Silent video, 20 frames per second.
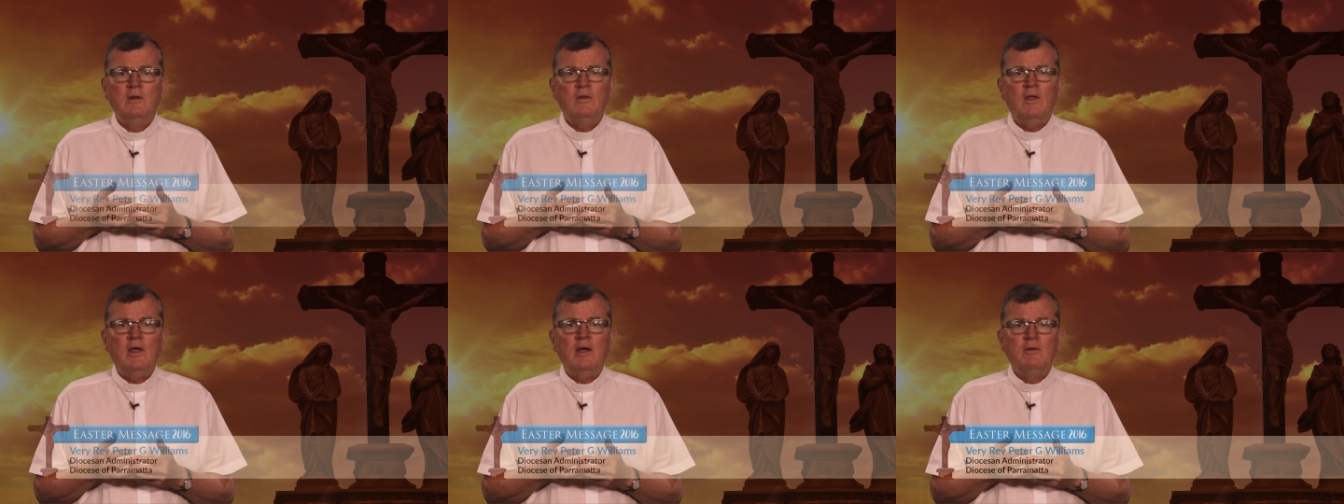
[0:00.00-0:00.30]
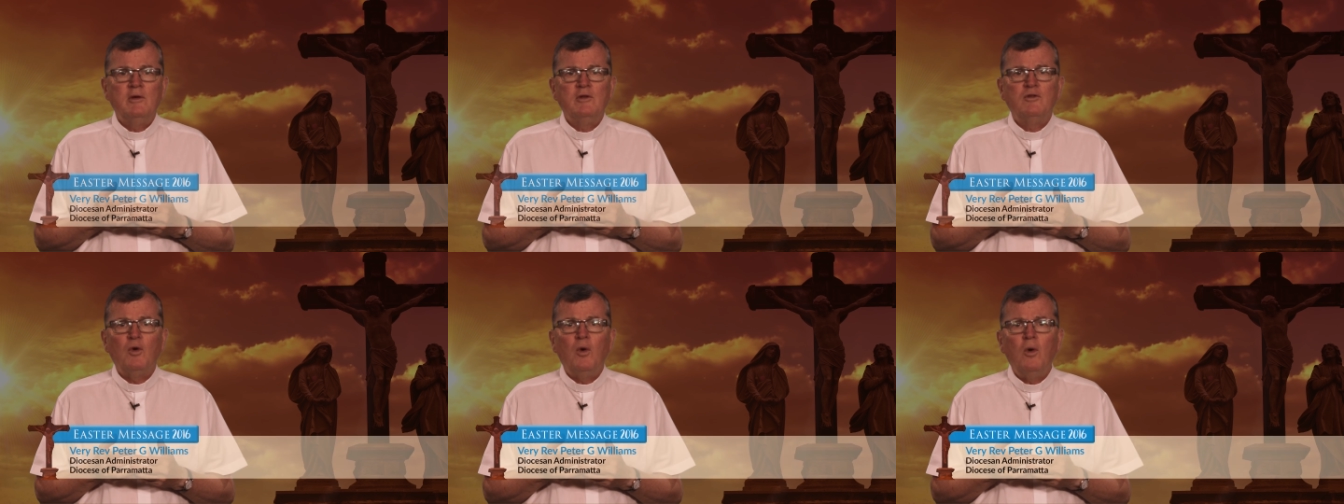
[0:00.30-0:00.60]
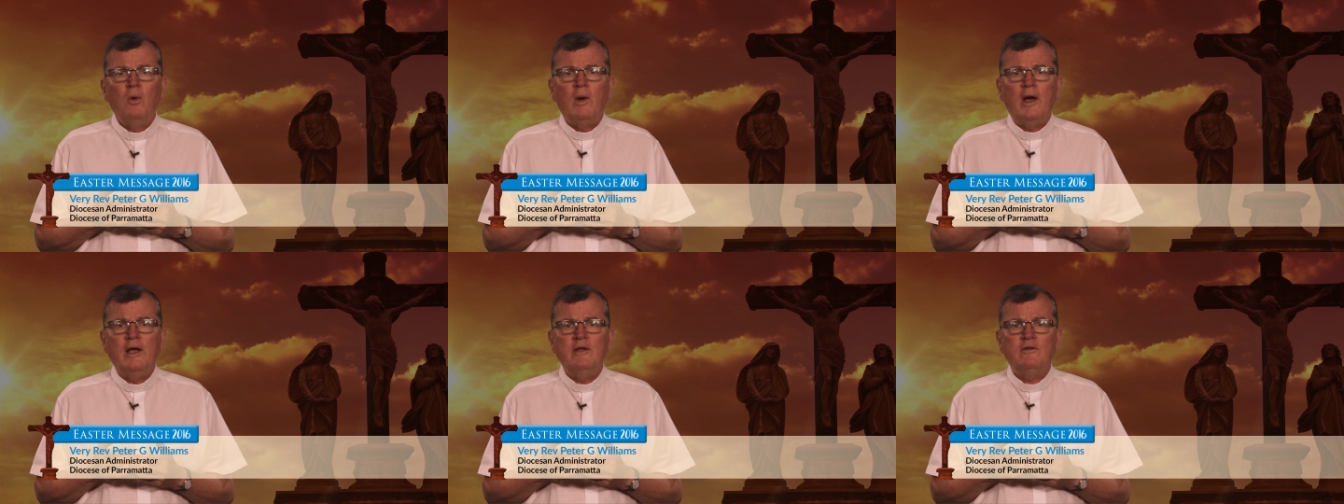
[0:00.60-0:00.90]
there is
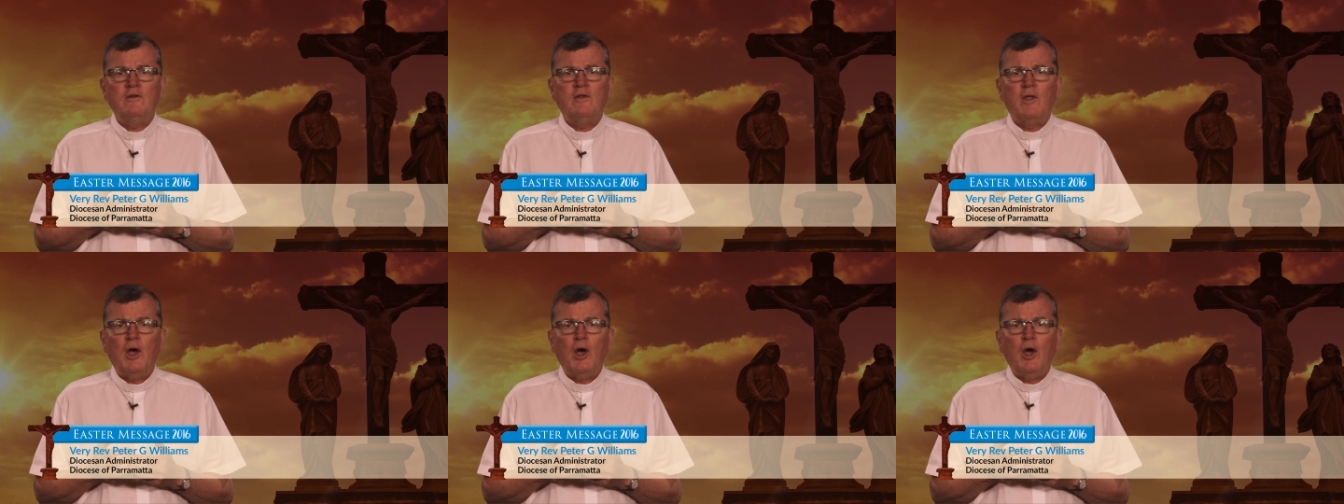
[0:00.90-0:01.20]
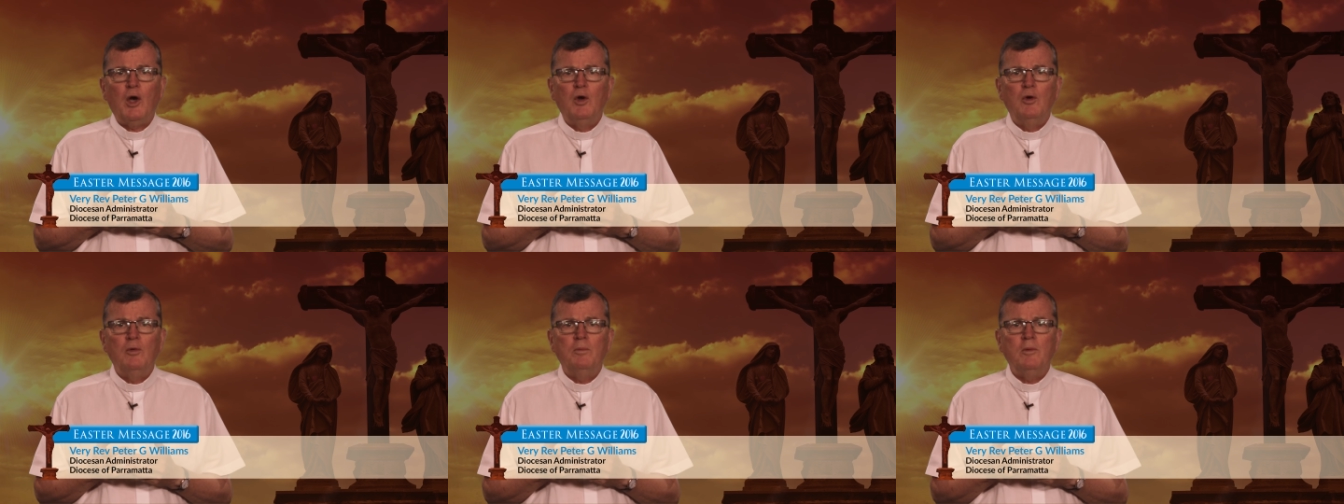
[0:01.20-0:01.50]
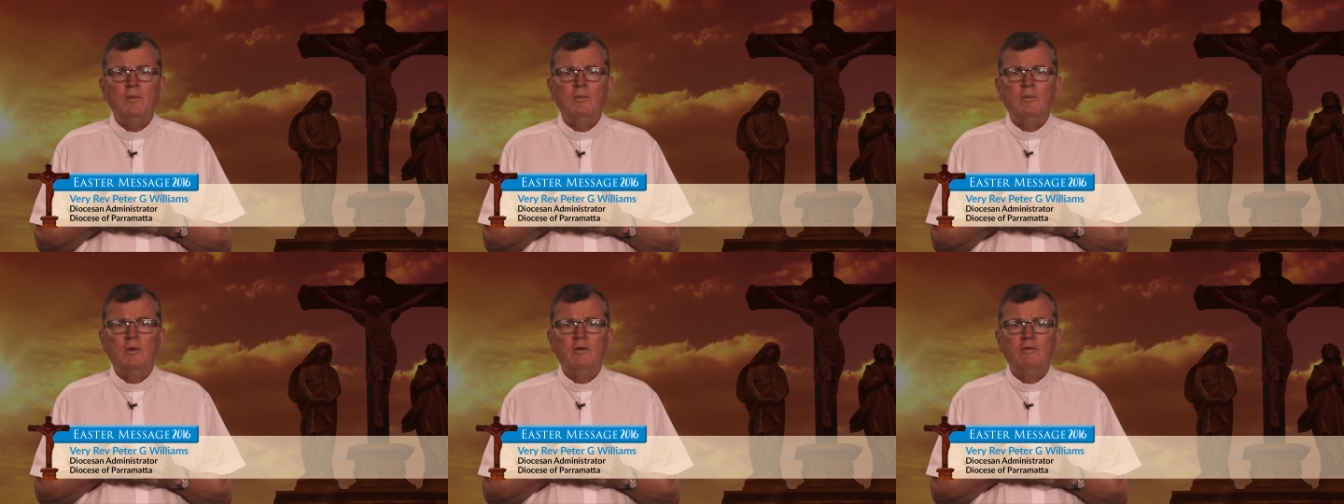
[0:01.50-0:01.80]
always the
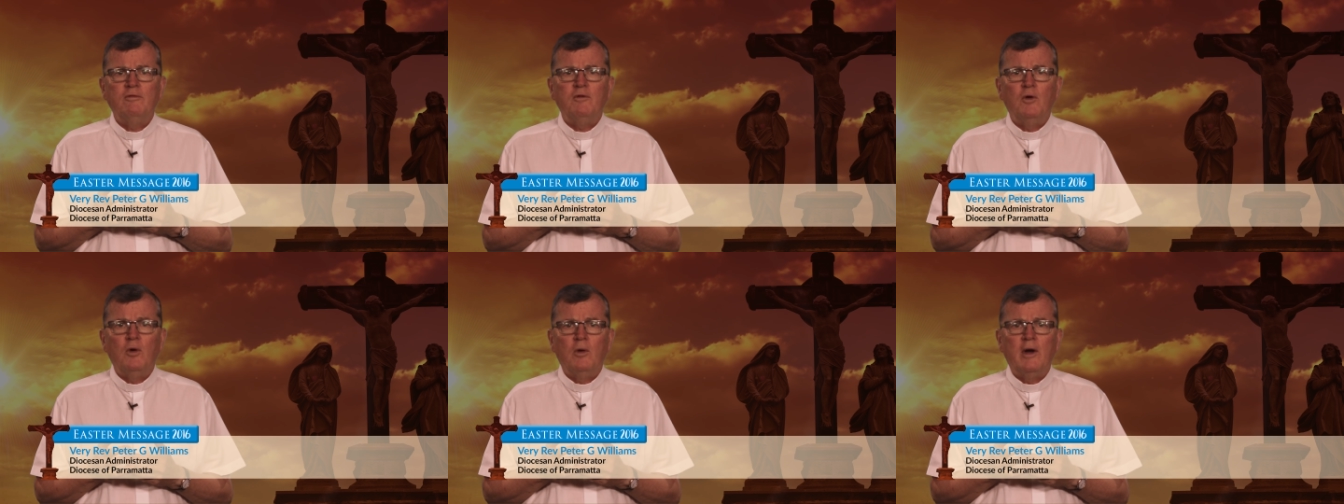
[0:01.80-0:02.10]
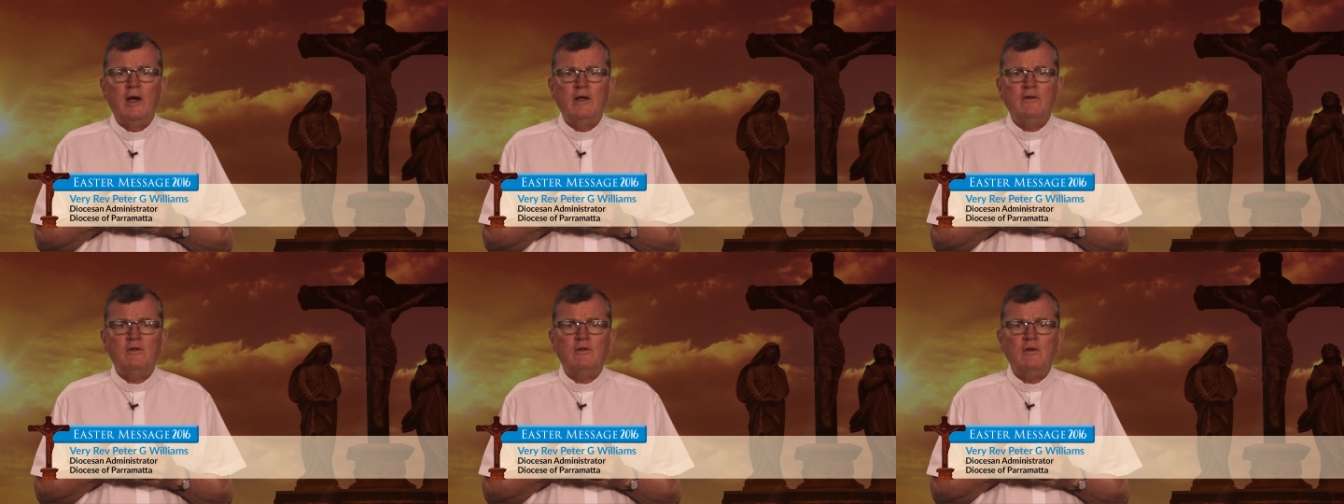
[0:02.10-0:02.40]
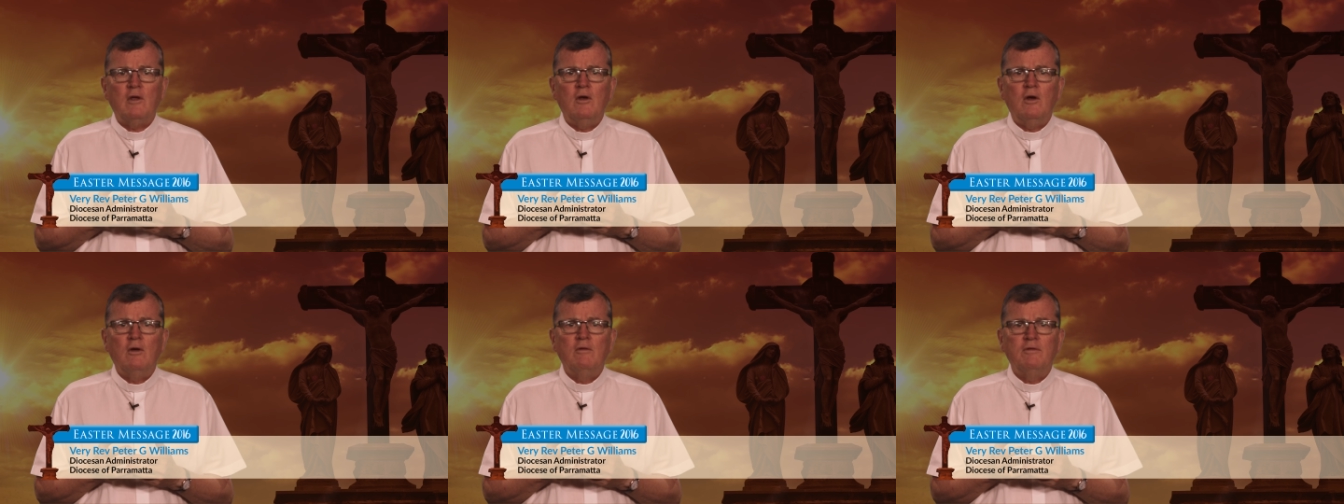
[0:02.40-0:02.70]
hope before
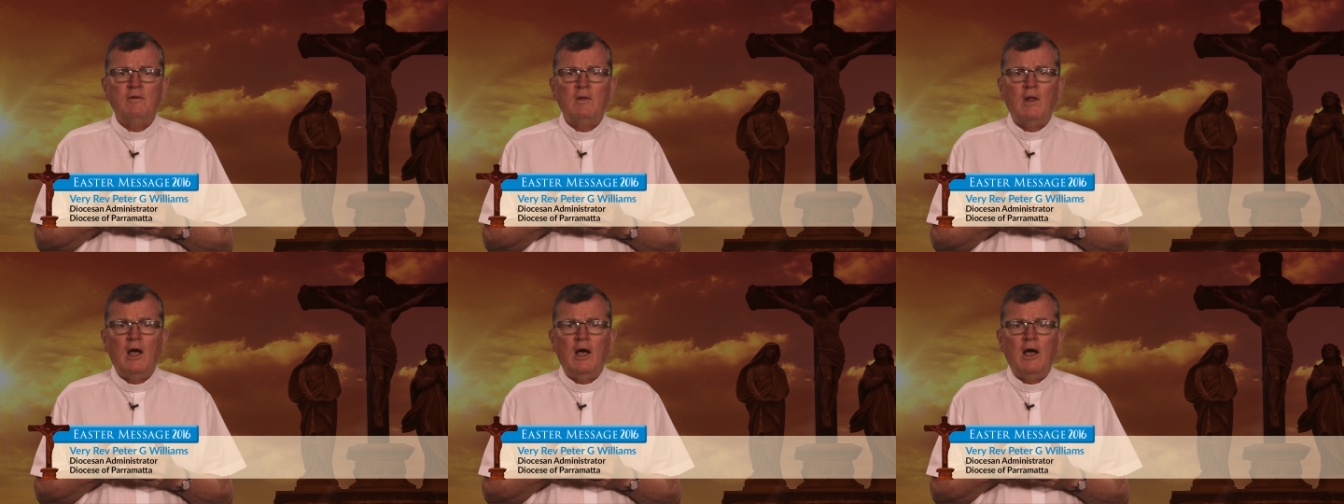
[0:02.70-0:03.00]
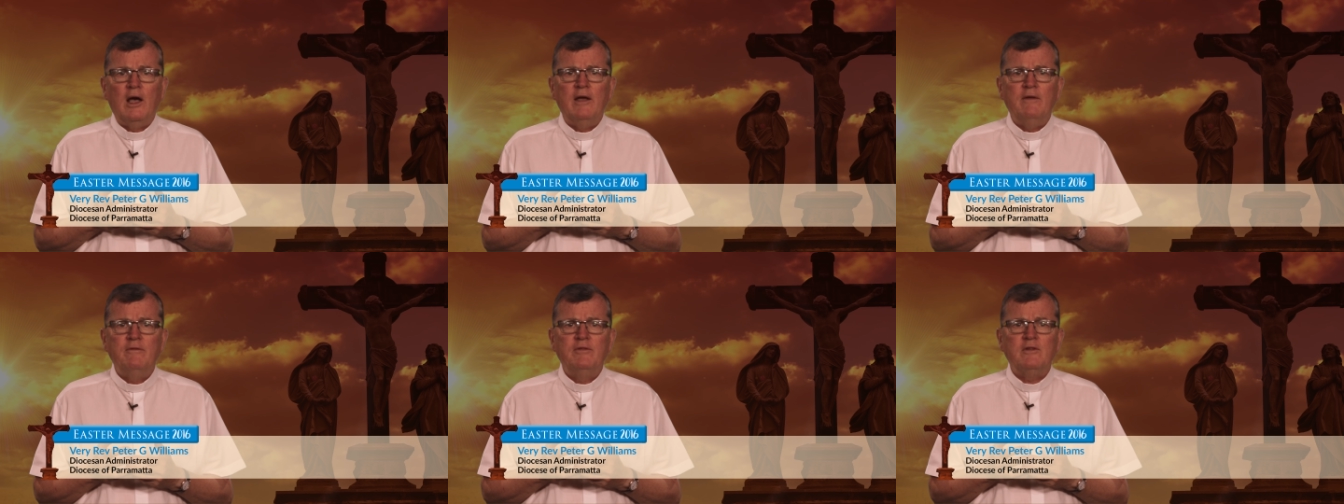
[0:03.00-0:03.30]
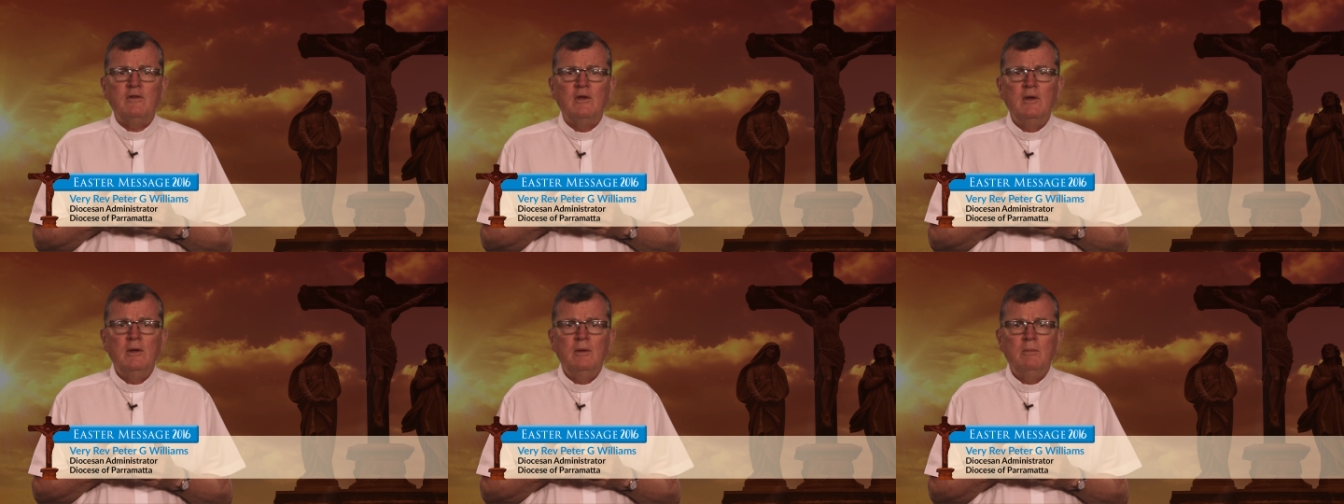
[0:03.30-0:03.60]
us of
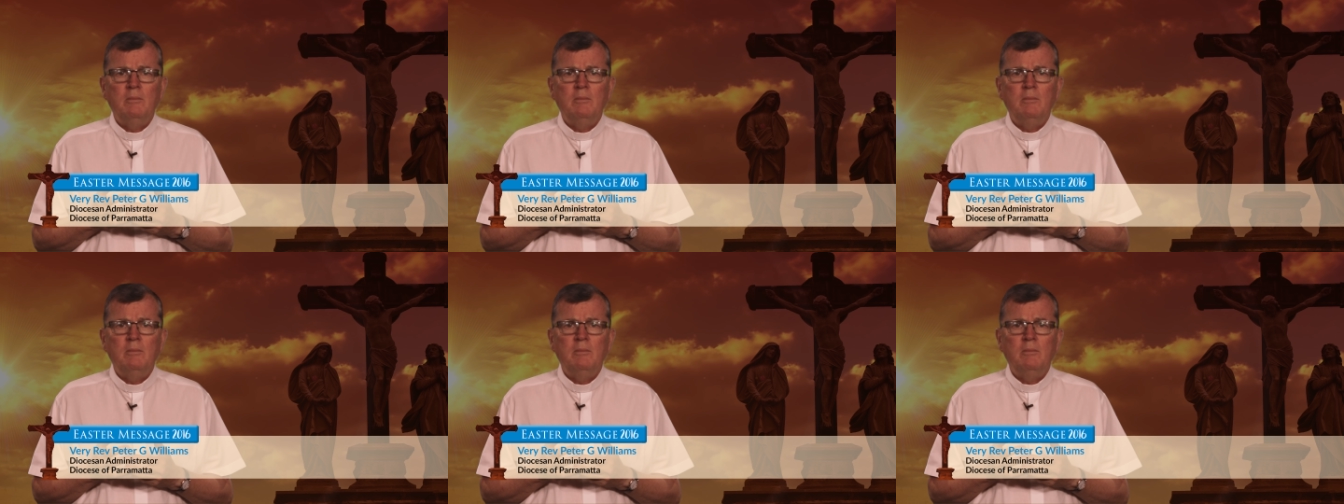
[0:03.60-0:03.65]
lives